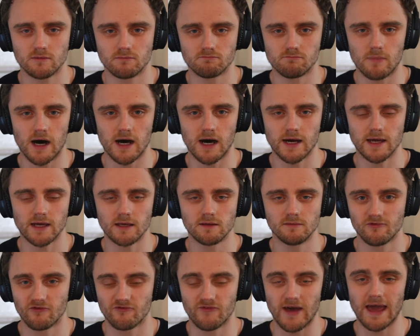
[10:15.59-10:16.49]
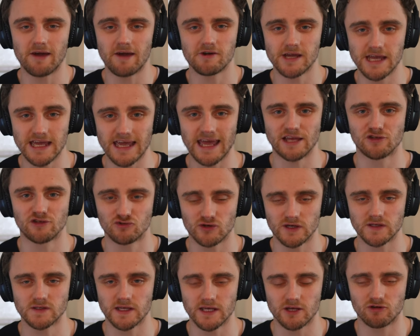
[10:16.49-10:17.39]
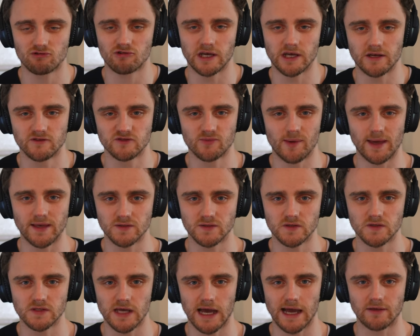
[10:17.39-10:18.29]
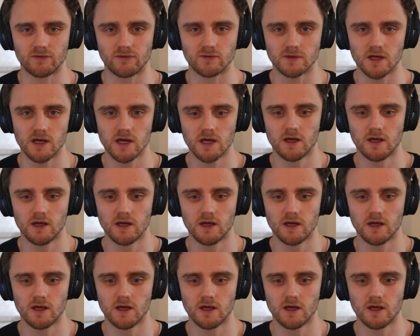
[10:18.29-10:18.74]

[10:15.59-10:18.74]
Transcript: my varying interest in creative spaces and